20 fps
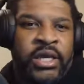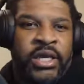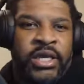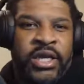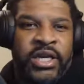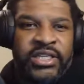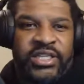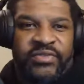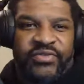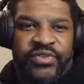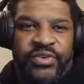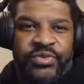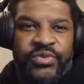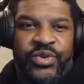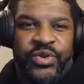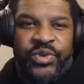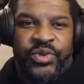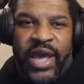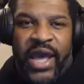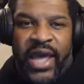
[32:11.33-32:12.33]
Because if you
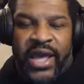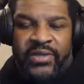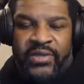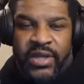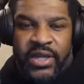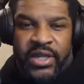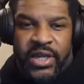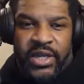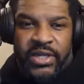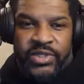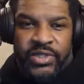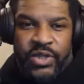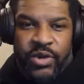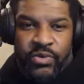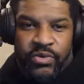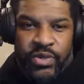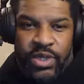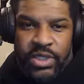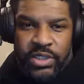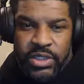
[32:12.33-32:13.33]
do that, then it's
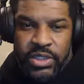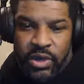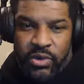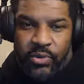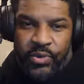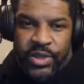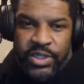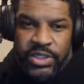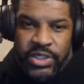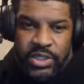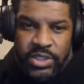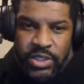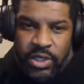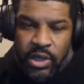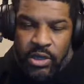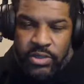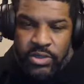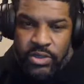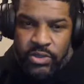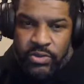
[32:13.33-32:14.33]
no reason to
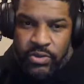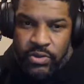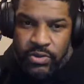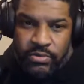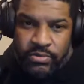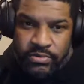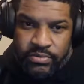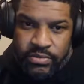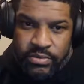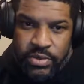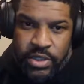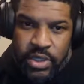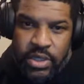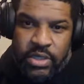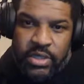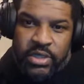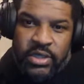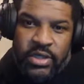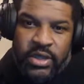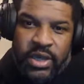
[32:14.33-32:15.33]
talk to
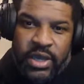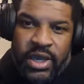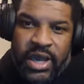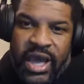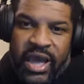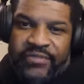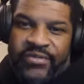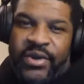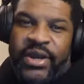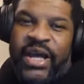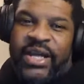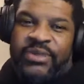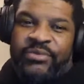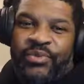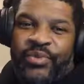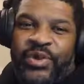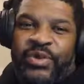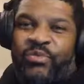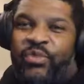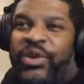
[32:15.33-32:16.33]
them. If you got
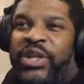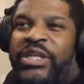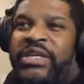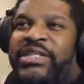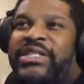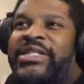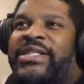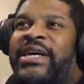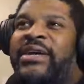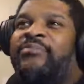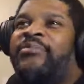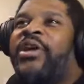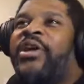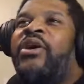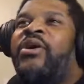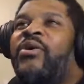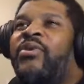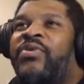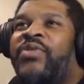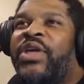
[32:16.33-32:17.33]
to really dumb the
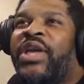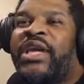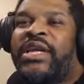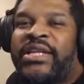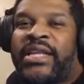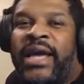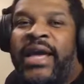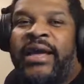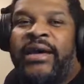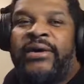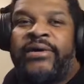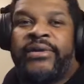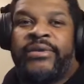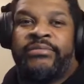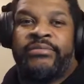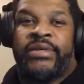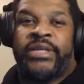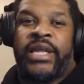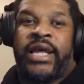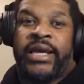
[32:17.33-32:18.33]
whole thing down and
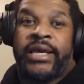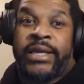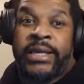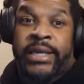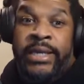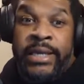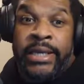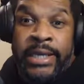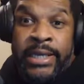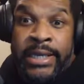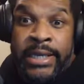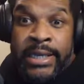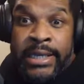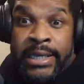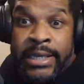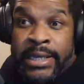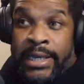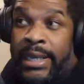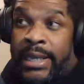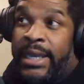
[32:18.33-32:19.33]
be like,
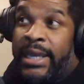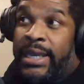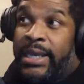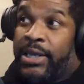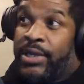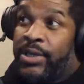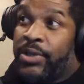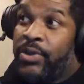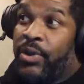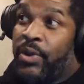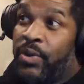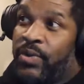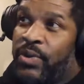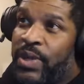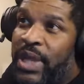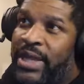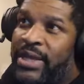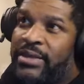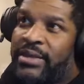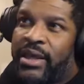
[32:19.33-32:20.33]
hey,
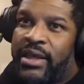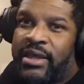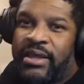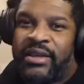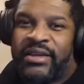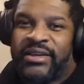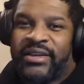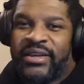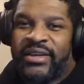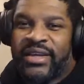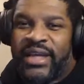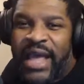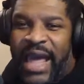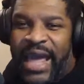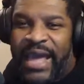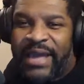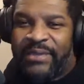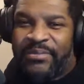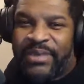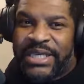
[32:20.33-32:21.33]
like
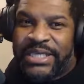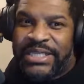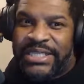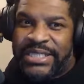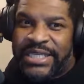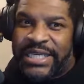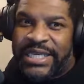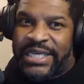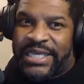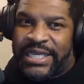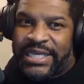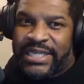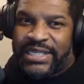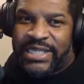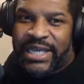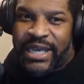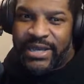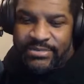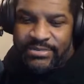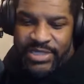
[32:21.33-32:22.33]
ABC
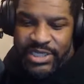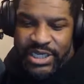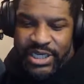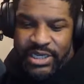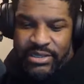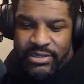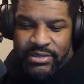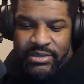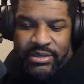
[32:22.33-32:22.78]
type shit,